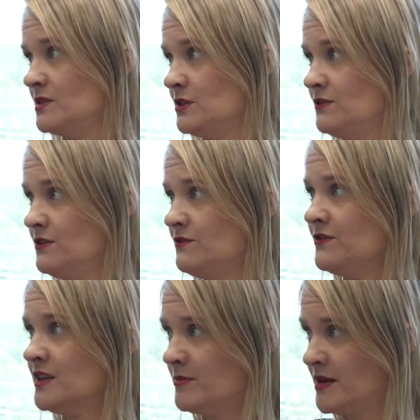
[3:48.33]
So if you
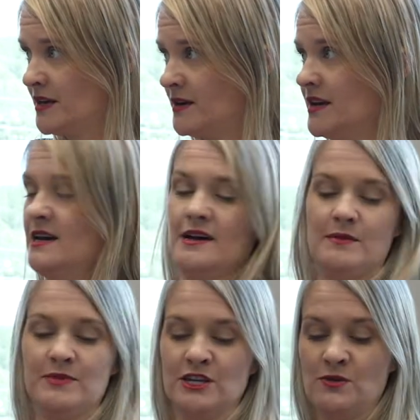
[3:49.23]
flip it,
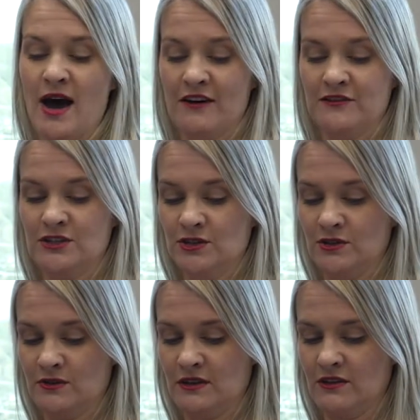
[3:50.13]
but you have
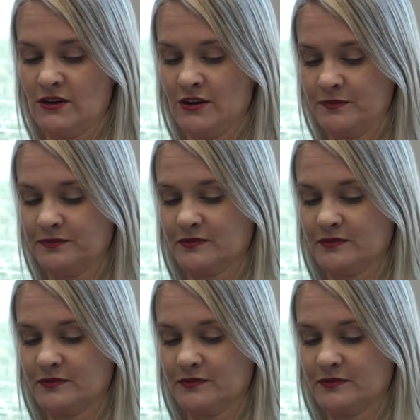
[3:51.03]
to either